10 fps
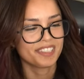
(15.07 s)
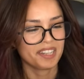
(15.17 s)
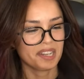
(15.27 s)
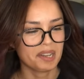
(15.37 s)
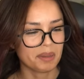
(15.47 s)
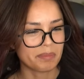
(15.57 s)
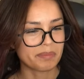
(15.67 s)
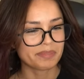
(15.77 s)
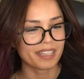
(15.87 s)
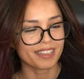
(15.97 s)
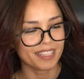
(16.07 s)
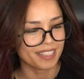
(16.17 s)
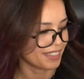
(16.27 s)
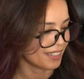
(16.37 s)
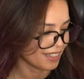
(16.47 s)
um, I
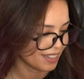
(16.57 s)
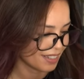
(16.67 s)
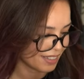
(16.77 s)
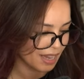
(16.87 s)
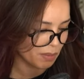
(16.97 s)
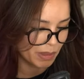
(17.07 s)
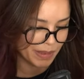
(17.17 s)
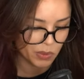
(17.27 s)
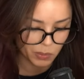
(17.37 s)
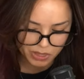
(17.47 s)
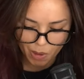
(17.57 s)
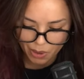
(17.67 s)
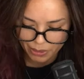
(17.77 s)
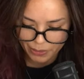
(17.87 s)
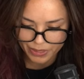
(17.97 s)
think that will be my goal
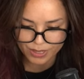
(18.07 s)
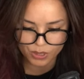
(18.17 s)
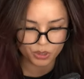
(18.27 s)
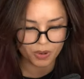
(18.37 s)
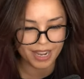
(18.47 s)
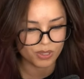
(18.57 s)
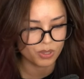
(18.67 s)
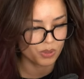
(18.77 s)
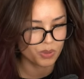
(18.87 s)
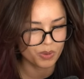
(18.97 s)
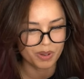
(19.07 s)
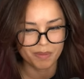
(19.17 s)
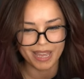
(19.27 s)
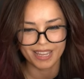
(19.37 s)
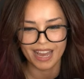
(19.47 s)
tomorrow, is to try to
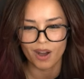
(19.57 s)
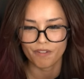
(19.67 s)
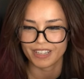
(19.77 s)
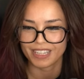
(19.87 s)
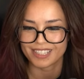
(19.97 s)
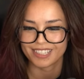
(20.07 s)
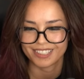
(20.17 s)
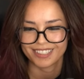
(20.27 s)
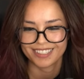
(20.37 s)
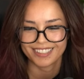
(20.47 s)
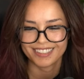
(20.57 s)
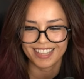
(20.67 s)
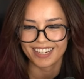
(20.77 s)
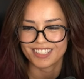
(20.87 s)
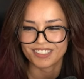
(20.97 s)
make an outfit
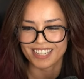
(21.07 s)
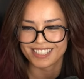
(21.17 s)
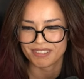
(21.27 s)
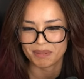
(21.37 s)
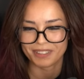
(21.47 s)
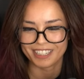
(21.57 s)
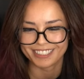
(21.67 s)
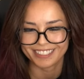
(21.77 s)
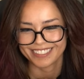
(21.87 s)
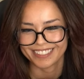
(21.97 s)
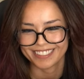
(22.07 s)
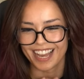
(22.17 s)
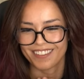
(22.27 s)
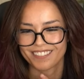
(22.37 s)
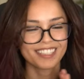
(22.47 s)
that is dressed to impress. Yeah.
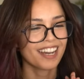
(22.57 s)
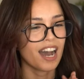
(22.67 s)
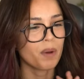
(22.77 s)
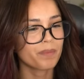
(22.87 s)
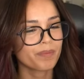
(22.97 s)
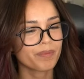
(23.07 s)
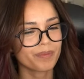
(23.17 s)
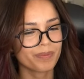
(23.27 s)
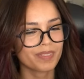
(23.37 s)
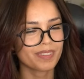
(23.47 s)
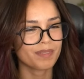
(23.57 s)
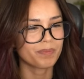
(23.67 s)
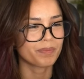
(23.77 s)
Um, hmm.